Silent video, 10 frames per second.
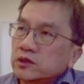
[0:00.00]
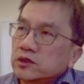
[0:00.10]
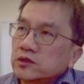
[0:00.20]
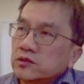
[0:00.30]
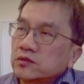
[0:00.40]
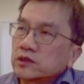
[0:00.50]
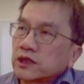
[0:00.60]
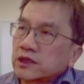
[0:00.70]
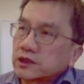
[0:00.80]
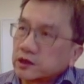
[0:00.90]
discourse
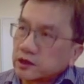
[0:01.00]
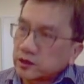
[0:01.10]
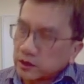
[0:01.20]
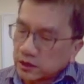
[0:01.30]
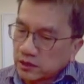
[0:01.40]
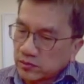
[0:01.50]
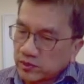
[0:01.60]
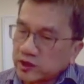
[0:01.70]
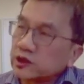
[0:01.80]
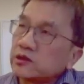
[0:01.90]
has its
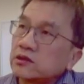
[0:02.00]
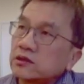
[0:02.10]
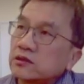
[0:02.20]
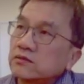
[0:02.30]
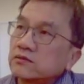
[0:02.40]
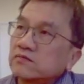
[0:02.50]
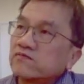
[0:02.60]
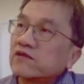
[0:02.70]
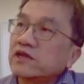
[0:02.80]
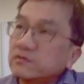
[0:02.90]
particular
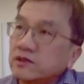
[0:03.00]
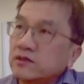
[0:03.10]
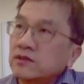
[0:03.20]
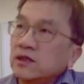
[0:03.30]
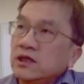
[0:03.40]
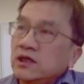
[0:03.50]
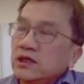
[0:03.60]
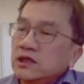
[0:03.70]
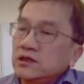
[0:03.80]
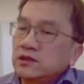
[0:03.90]
flavor
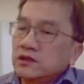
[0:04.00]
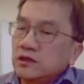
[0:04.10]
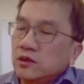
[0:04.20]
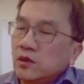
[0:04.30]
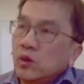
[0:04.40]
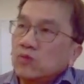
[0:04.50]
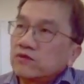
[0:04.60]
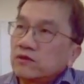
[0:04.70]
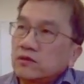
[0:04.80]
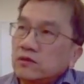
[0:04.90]
in the
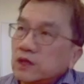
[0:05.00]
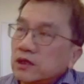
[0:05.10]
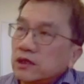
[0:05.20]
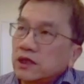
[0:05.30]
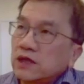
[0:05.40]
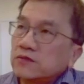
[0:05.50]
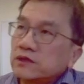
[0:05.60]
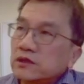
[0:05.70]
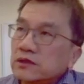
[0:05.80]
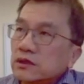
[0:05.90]
overall
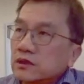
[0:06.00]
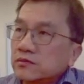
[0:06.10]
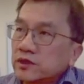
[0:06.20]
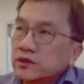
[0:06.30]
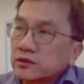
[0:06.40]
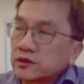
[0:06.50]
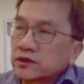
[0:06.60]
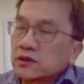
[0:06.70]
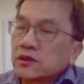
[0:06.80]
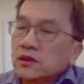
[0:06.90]
area of
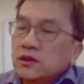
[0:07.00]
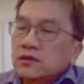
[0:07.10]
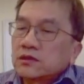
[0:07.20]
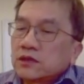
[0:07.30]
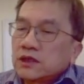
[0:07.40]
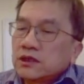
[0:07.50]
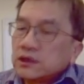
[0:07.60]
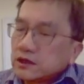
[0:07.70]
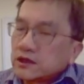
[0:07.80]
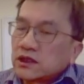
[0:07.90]
interest. So
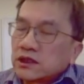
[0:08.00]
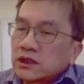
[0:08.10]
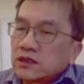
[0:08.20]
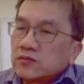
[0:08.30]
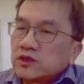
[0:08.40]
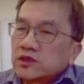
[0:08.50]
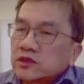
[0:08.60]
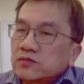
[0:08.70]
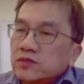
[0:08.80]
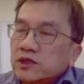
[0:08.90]
yes, they
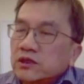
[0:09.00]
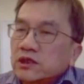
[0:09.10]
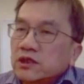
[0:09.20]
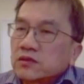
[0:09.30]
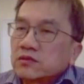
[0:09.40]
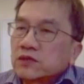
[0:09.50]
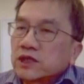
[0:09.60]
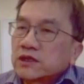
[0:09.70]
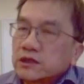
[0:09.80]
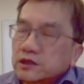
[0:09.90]
commissioned me again to
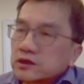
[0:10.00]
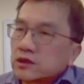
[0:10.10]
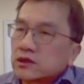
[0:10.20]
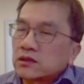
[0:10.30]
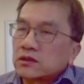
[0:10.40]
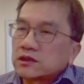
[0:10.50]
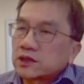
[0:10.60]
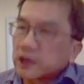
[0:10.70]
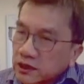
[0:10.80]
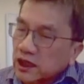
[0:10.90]
edit this
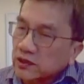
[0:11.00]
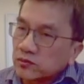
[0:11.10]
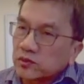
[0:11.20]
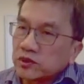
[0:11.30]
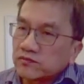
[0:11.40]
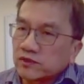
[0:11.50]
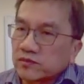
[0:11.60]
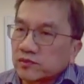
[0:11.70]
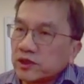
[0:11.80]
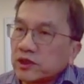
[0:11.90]
second handbook
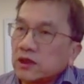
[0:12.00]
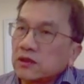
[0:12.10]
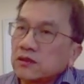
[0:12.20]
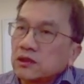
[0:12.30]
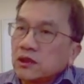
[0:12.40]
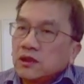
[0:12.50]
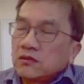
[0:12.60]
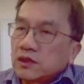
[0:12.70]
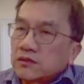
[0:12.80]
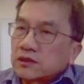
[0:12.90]
from me.
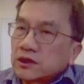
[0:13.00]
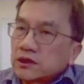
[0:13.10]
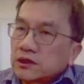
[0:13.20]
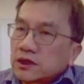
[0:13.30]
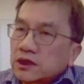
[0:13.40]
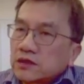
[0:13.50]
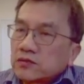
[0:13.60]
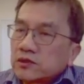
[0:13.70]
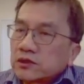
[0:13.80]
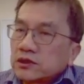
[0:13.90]
Routledge
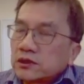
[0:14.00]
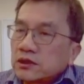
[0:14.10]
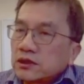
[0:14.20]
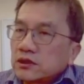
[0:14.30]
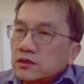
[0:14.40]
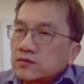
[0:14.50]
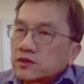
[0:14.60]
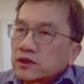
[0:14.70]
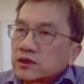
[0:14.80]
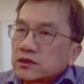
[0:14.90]
Handbook of
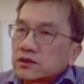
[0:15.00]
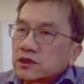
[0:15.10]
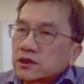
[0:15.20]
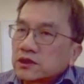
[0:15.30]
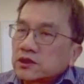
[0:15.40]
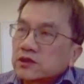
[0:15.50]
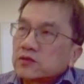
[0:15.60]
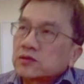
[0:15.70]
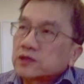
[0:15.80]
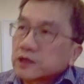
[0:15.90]
Chinese
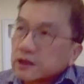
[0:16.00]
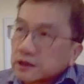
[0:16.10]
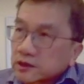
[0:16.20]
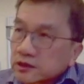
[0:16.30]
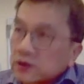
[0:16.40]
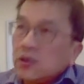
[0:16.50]
Discourse Analysis.